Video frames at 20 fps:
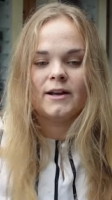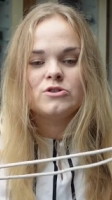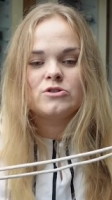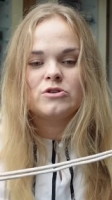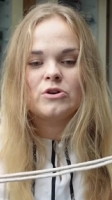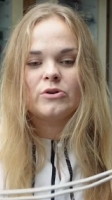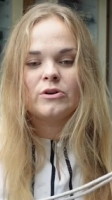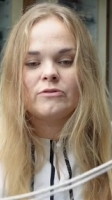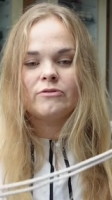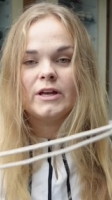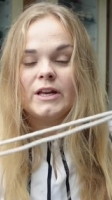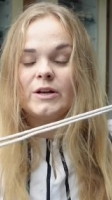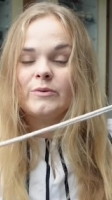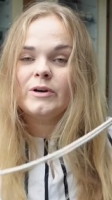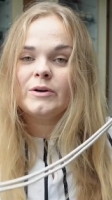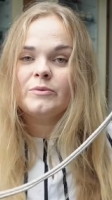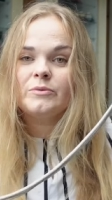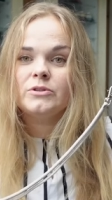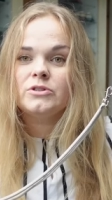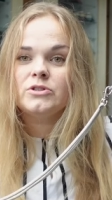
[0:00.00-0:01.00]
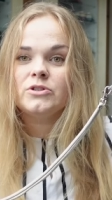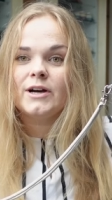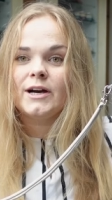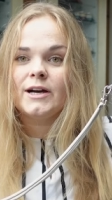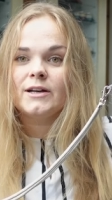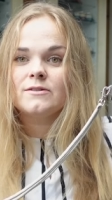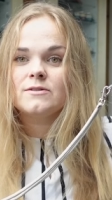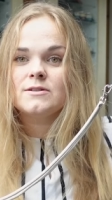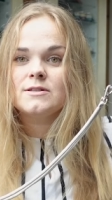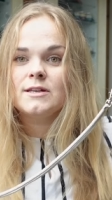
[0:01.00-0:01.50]
So if anyone would
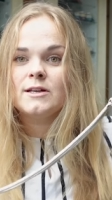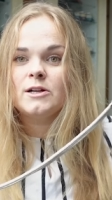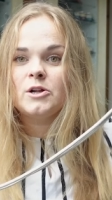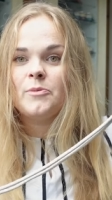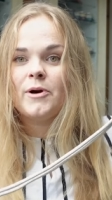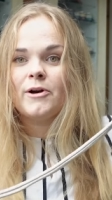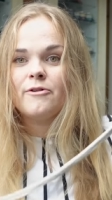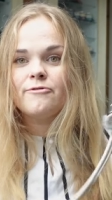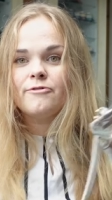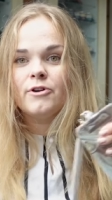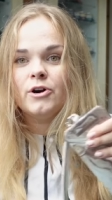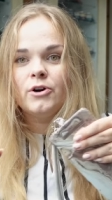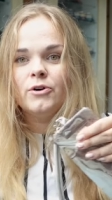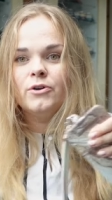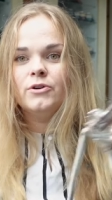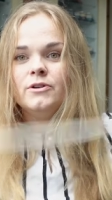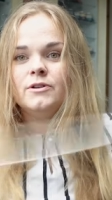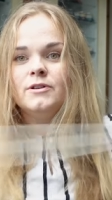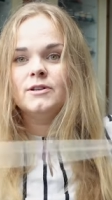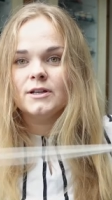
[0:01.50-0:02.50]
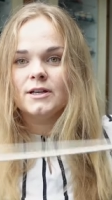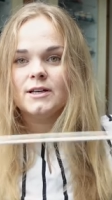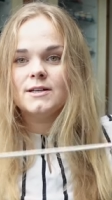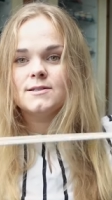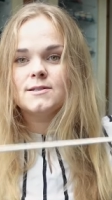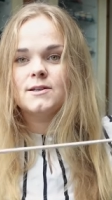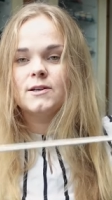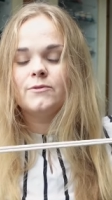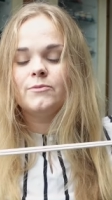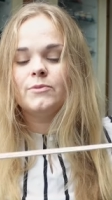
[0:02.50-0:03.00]
try to steal my phone,
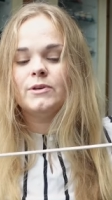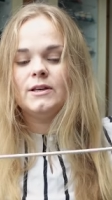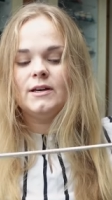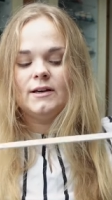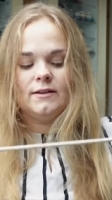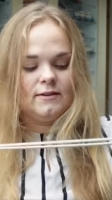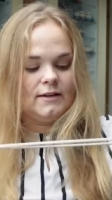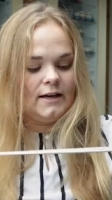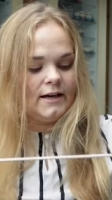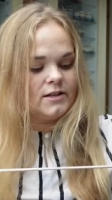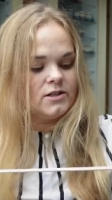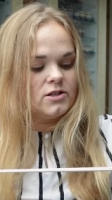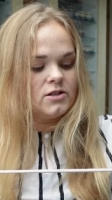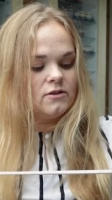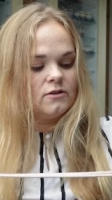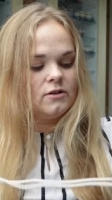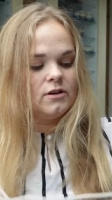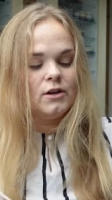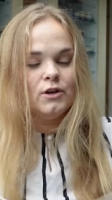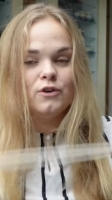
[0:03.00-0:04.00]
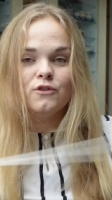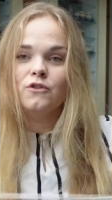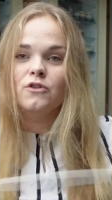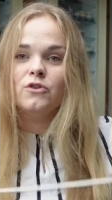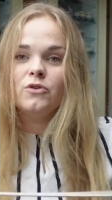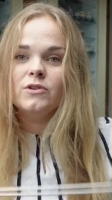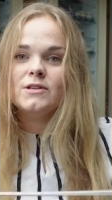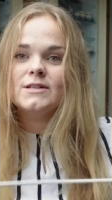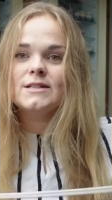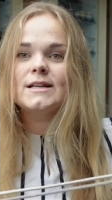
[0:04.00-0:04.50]
it's gonna be attached
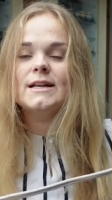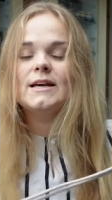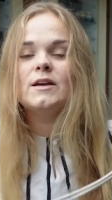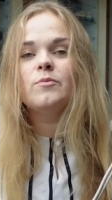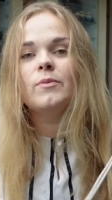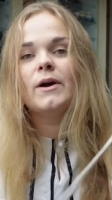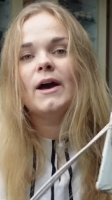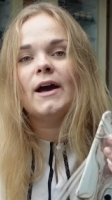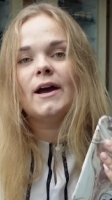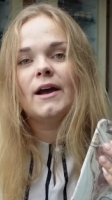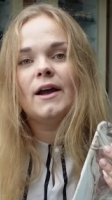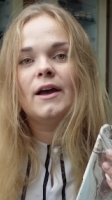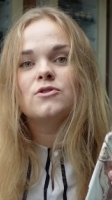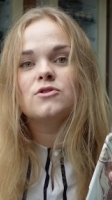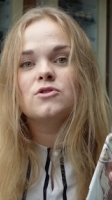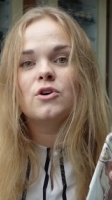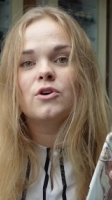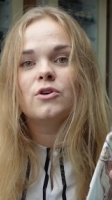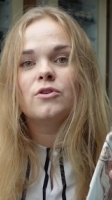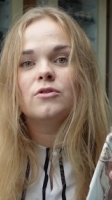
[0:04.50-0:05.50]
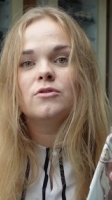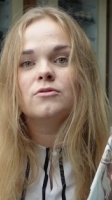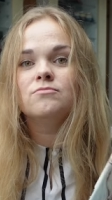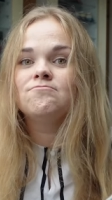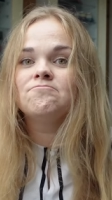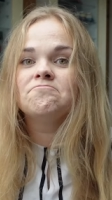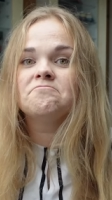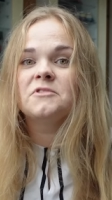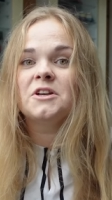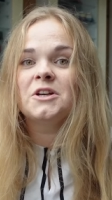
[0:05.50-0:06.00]
to the sling bag, so
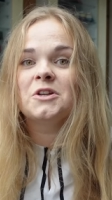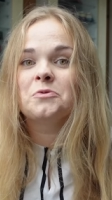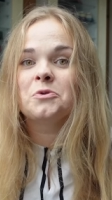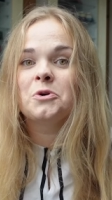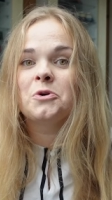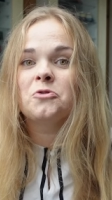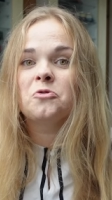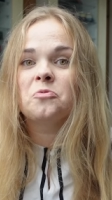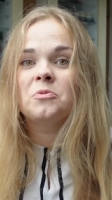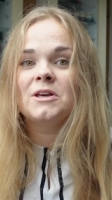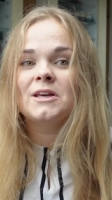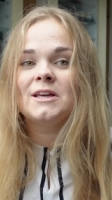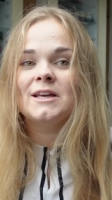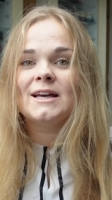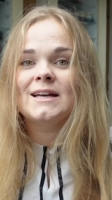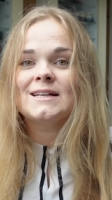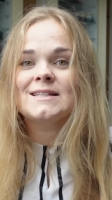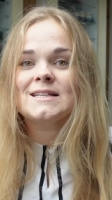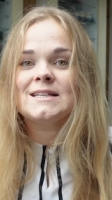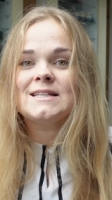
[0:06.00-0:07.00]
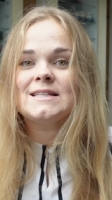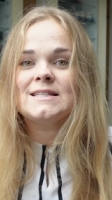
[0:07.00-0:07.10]
it won't be as